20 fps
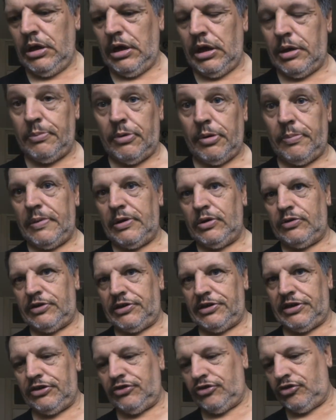my metal
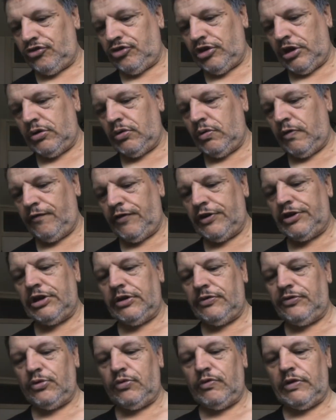detecting channel
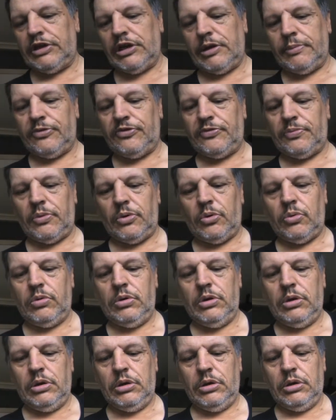video's already up as well.
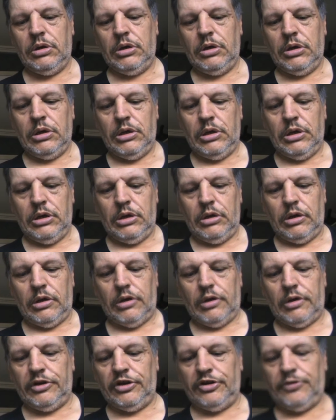
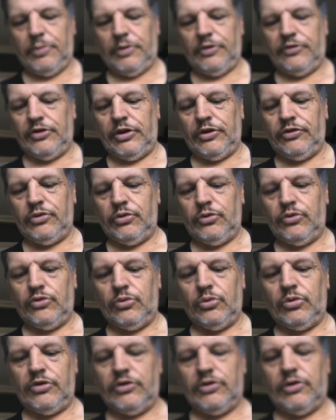This one's unusual
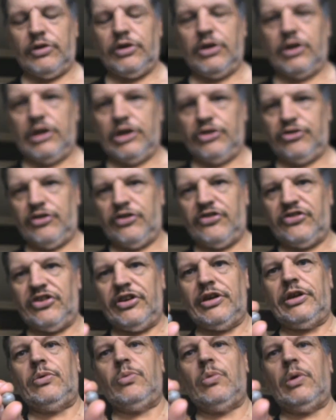because you can actually
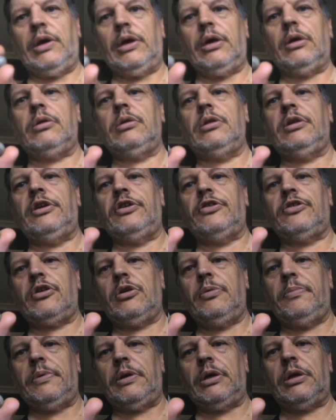see where it's
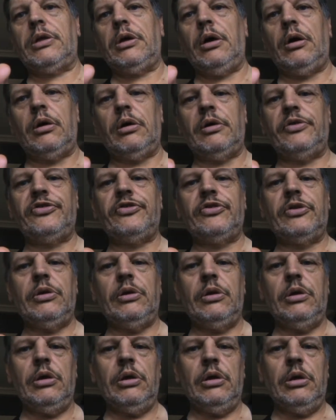been cast,
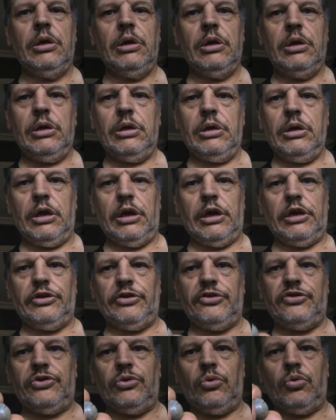and you've
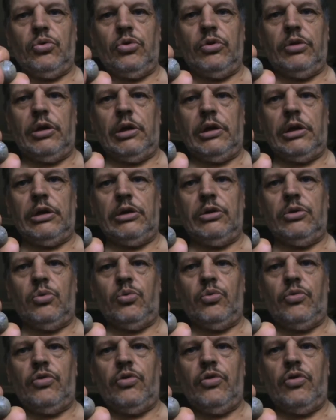still got the
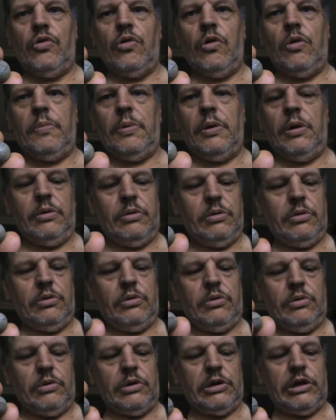little knob
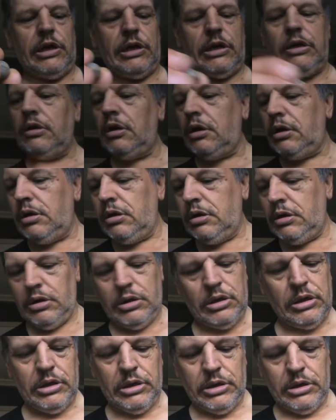on the end.
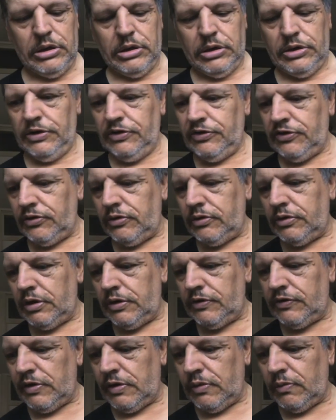So
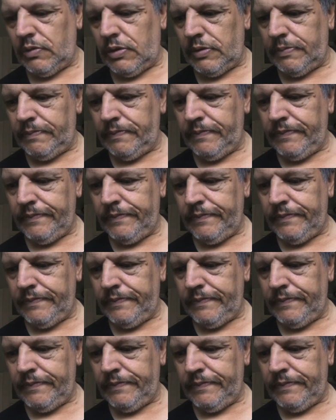there's that one.